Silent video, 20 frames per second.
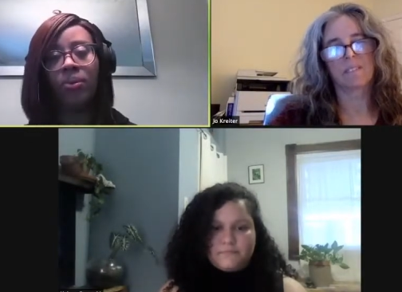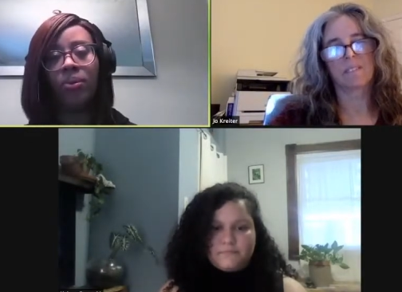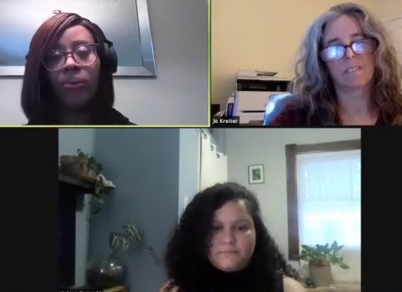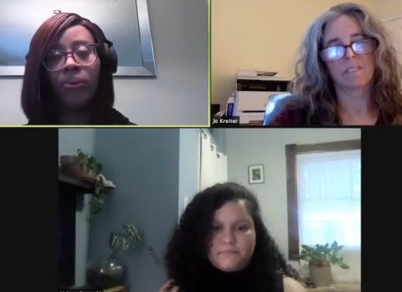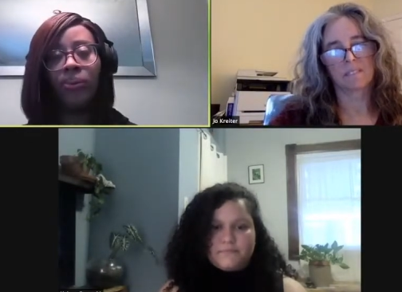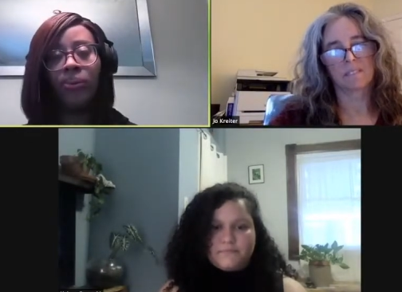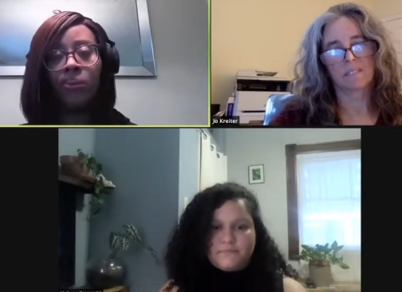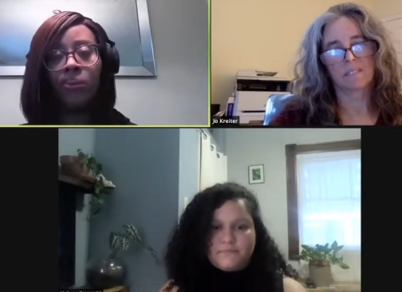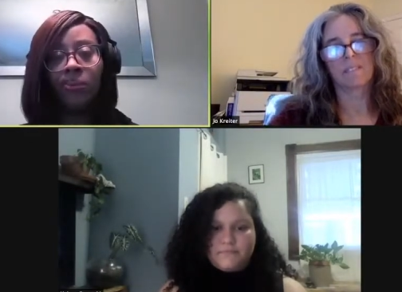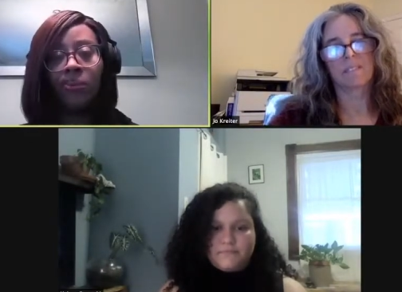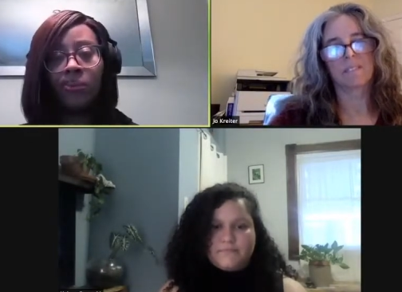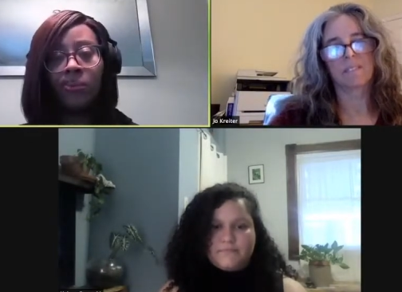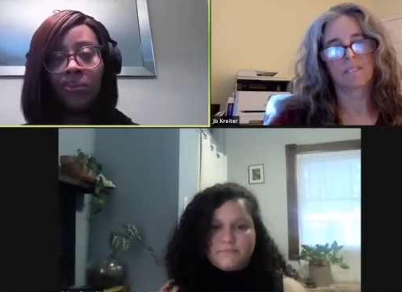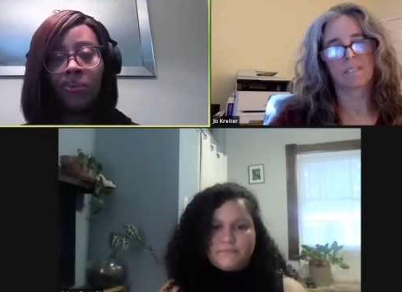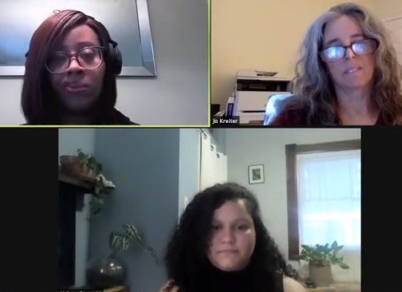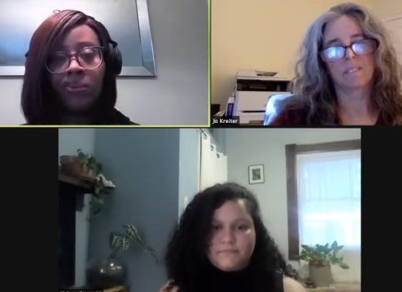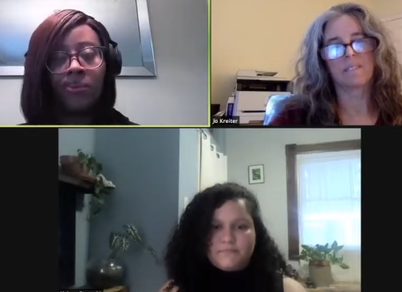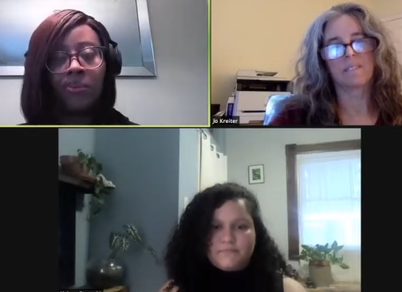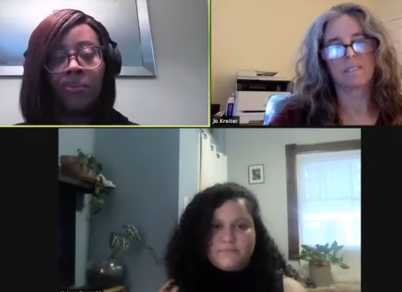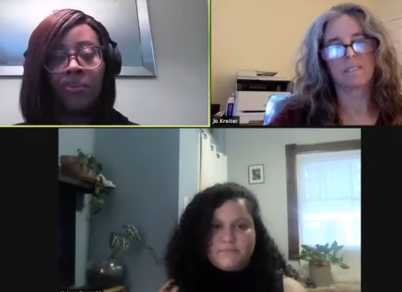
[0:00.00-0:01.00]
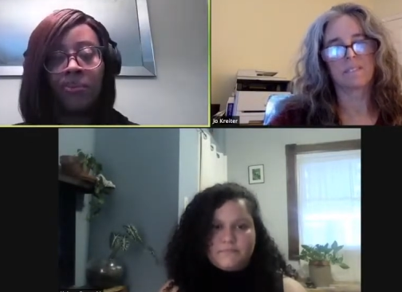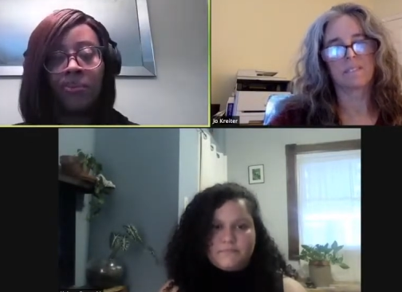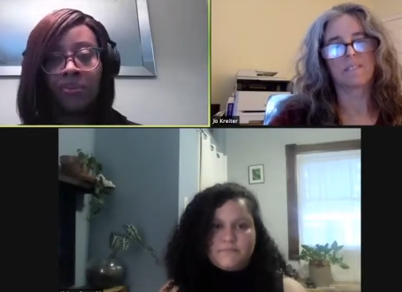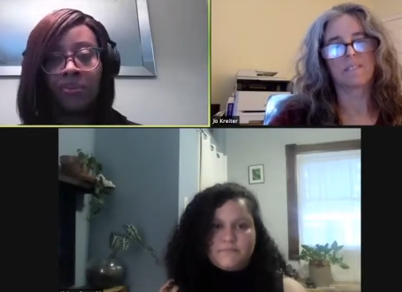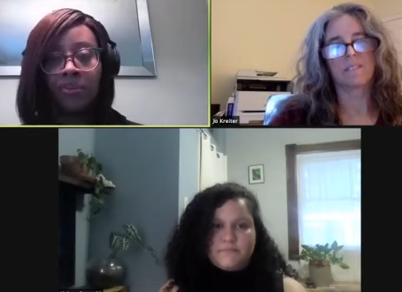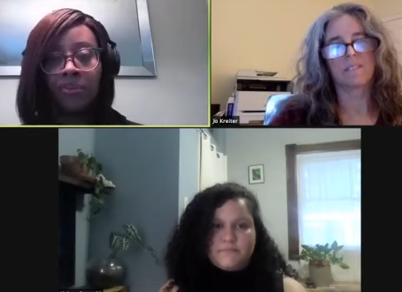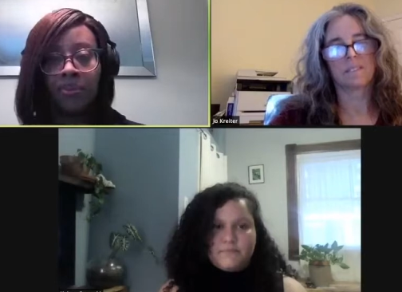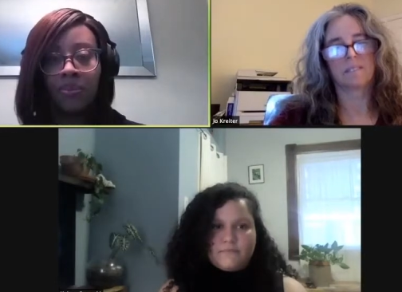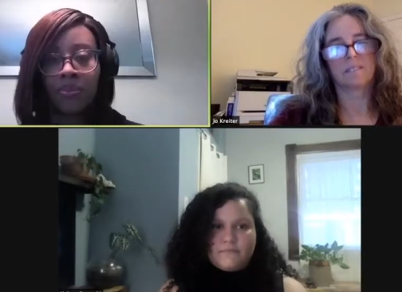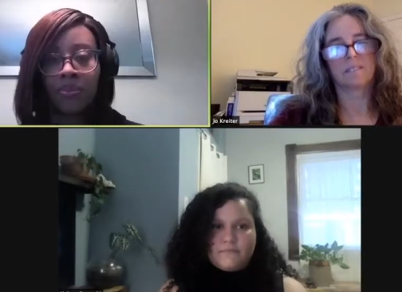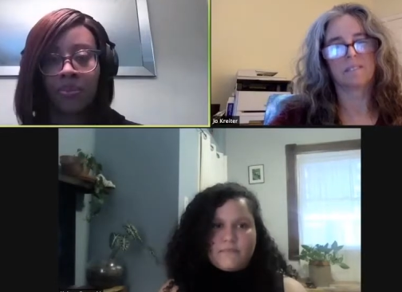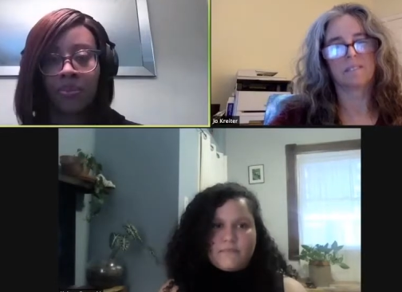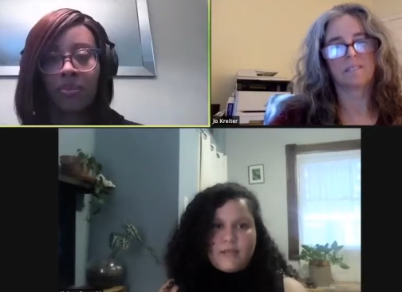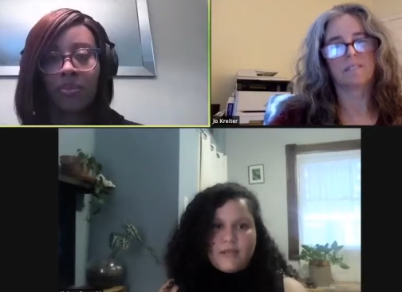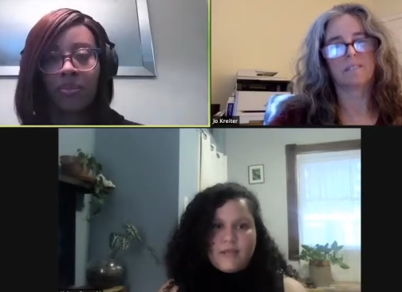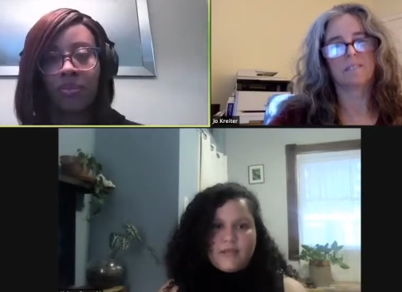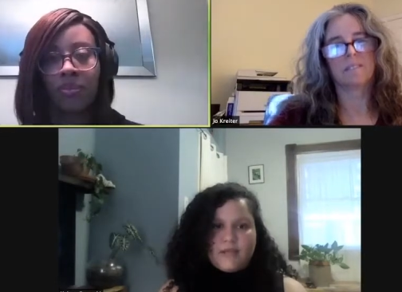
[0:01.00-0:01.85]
[no speech]